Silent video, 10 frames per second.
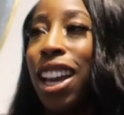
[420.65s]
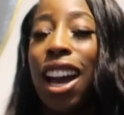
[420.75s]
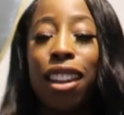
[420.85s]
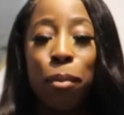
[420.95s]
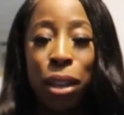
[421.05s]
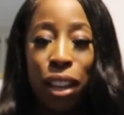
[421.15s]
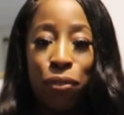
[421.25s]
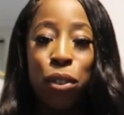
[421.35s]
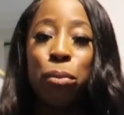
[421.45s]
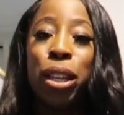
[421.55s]
and I'm here
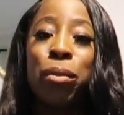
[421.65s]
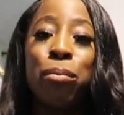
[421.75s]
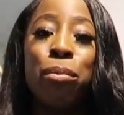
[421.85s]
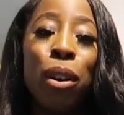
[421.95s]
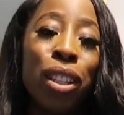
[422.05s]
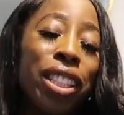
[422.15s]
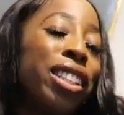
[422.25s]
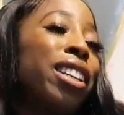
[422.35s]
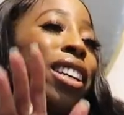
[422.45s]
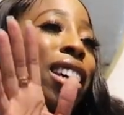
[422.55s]
filming, but
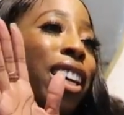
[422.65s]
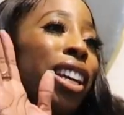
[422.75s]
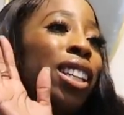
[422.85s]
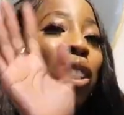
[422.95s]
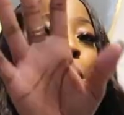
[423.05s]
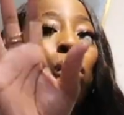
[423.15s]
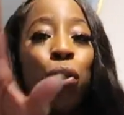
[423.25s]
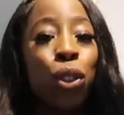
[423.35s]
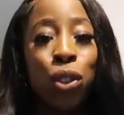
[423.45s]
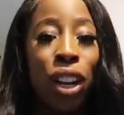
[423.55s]
it's all
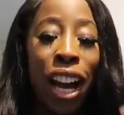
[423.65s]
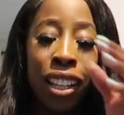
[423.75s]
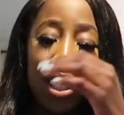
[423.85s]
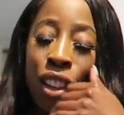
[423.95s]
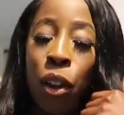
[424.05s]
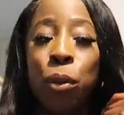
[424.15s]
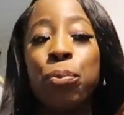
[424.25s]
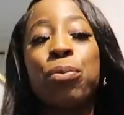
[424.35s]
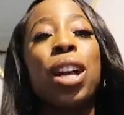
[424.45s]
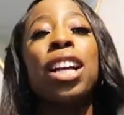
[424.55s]
for you guys. So
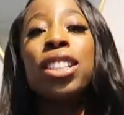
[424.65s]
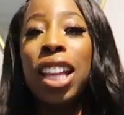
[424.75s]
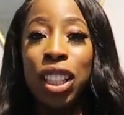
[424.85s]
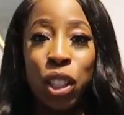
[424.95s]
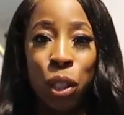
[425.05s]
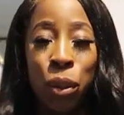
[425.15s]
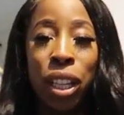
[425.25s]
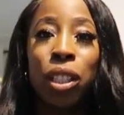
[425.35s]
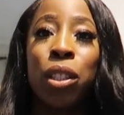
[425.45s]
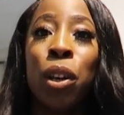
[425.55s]
I just had to do it.
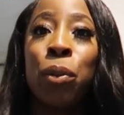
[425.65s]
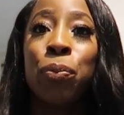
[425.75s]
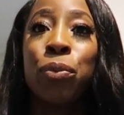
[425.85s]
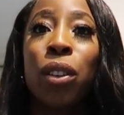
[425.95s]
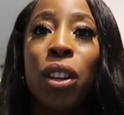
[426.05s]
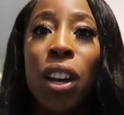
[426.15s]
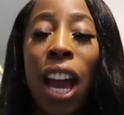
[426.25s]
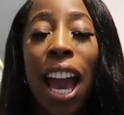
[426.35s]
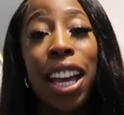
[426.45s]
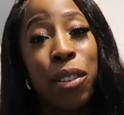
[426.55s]
So
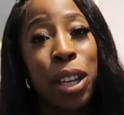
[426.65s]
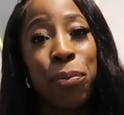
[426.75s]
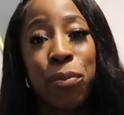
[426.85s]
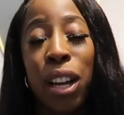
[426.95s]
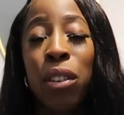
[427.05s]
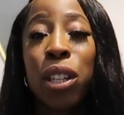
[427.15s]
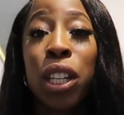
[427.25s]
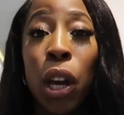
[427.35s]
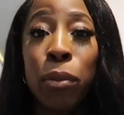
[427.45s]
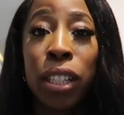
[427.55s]
anyway, I really
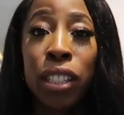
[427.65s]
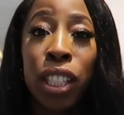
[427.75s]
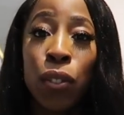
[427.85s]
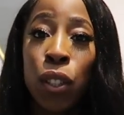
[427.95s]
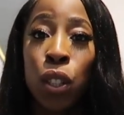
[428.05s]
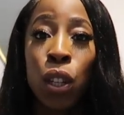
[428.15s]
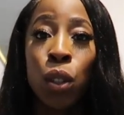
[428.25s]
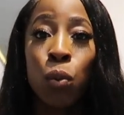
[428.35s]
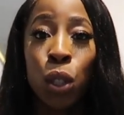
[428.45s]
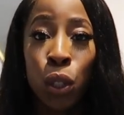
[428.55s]
hope that this video
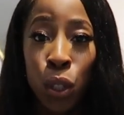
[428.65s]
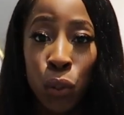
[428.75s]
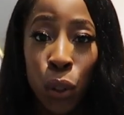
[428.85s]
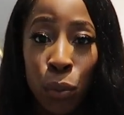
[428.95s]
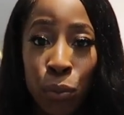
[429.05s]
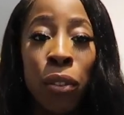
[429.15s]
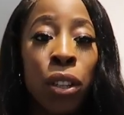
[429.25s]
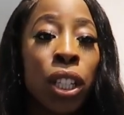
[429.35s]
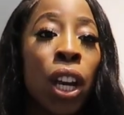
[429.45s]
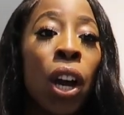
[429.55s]
was useful. I
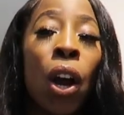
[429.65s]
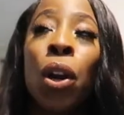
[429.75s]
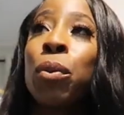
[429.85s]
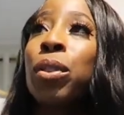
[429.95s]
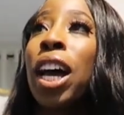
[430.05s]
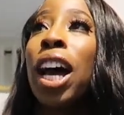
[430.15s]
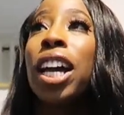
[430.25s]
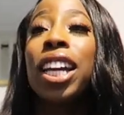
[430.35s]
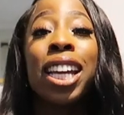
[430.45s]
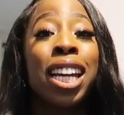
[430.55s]
really hope that
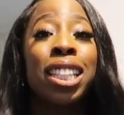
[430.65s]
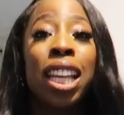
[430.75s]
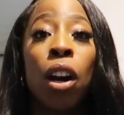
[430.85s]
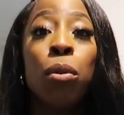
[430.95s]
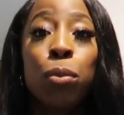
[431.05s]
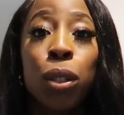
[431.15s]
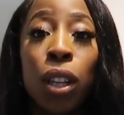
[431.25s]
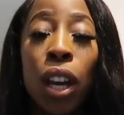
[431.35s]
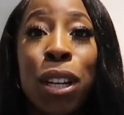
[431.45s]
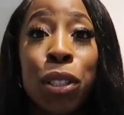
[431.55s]
it has helped.
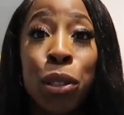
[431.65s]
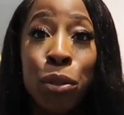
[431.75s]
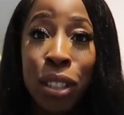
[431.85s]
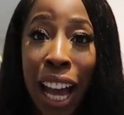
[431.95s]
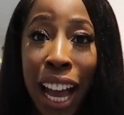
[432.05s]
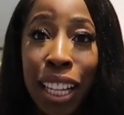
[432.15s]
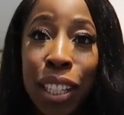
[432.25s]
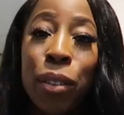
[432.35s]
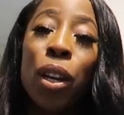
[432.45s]
Make sure you like,